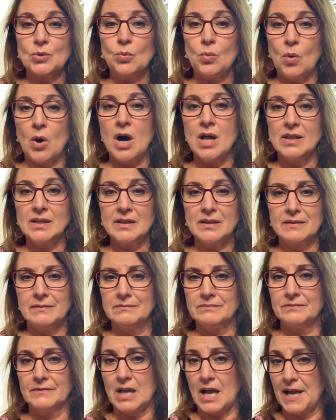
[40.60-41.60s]
wallet
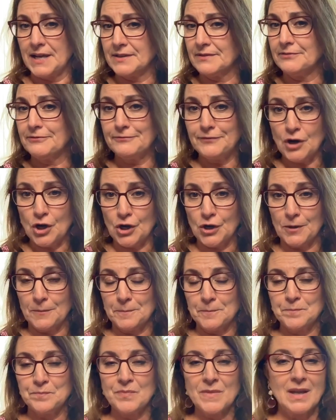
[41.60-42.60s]
kind of
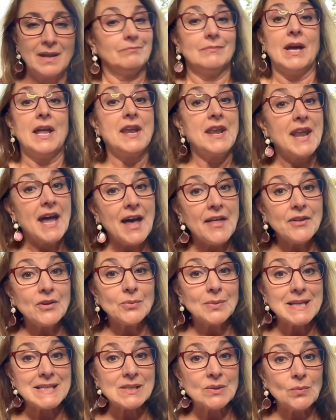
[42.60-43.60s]
firm. Another
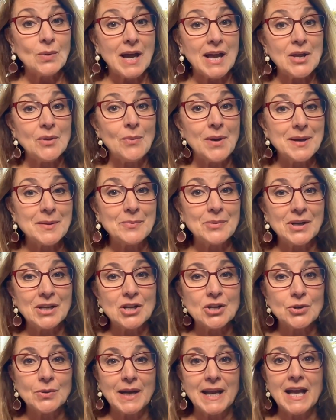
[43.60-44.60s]
reason why you want to bring
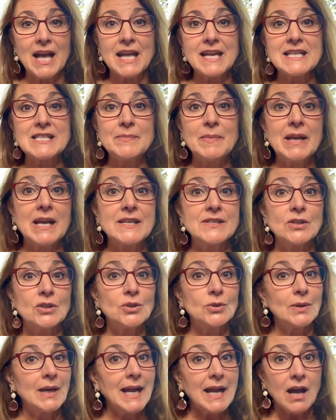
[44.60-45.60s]
a crayon is because a
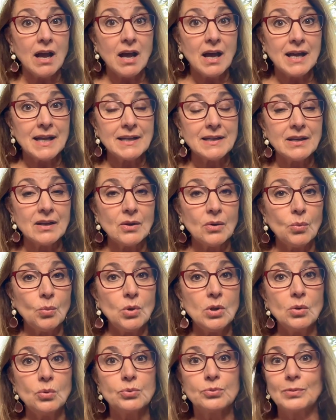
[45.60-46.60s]
crayon
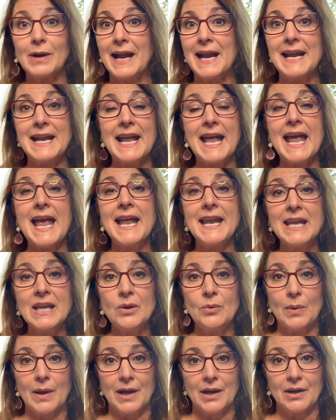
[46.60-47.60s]
will write
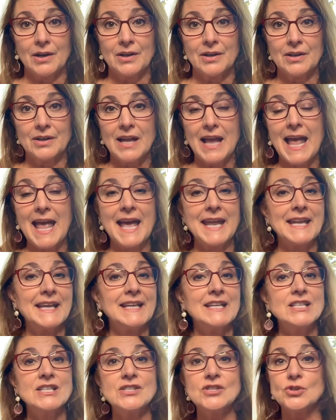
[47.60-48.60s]
anywhere and it
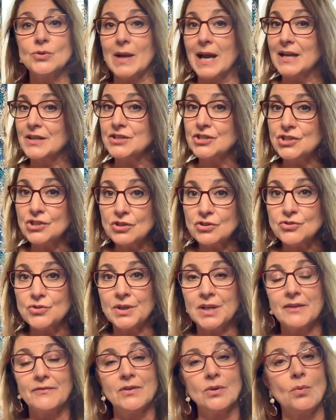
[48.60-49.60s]
can distract
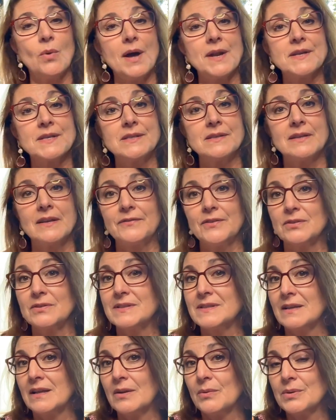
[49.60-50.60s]
children if you wanted to, if you're
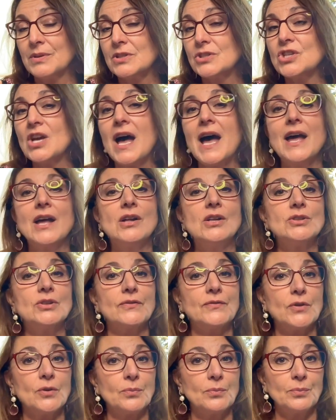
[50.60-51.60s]
sitting with a child or
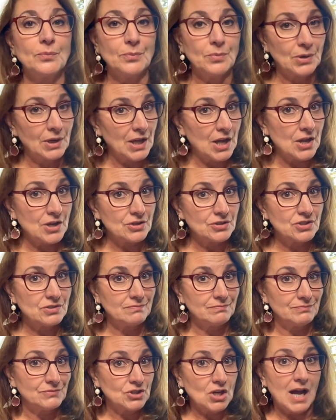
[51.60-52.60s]
if you're bringing your
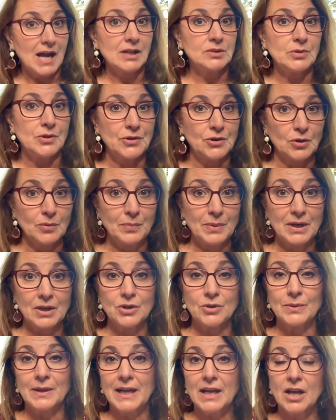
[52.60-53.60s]
child with you. But
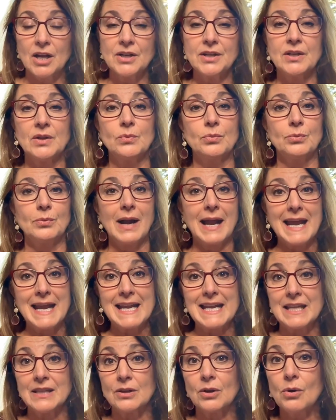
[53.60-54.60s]
a crayon could
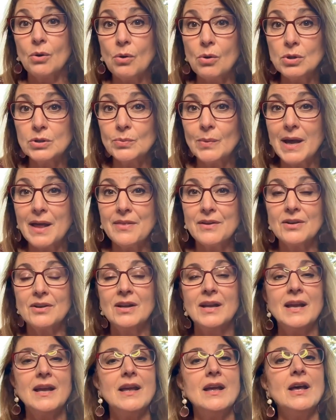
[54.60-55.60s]
write in the cold
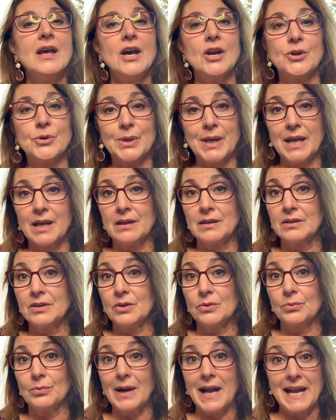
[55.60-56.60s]
weather, a crayon
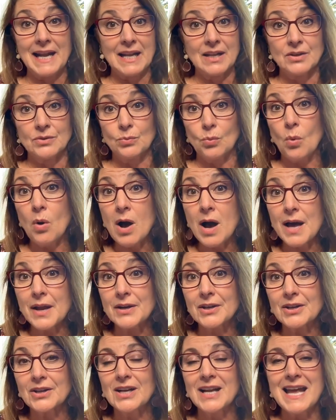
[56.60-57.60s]
could write in
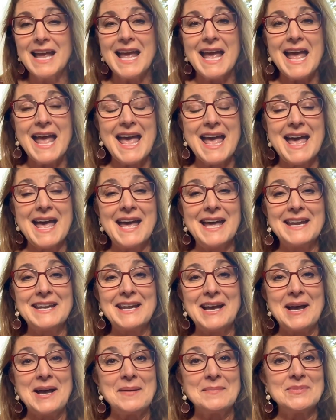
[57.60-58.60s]
water,
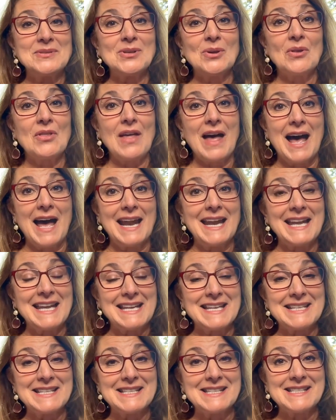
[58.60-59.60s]
and so that
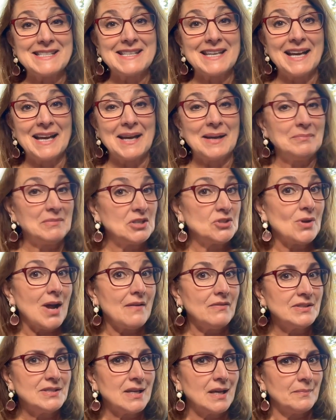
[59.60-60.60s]
is a
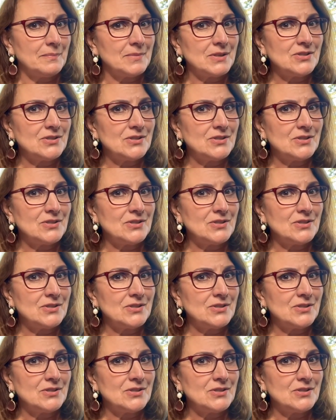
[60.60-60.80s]
travel tip,